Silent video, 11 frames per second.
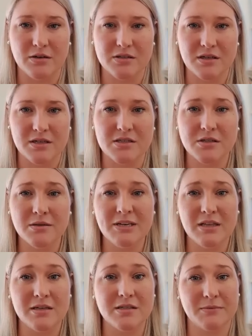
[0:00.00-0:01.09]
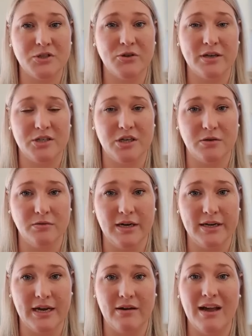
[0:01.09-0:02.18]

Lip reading: So there's so many things that we're trying to juggle right now,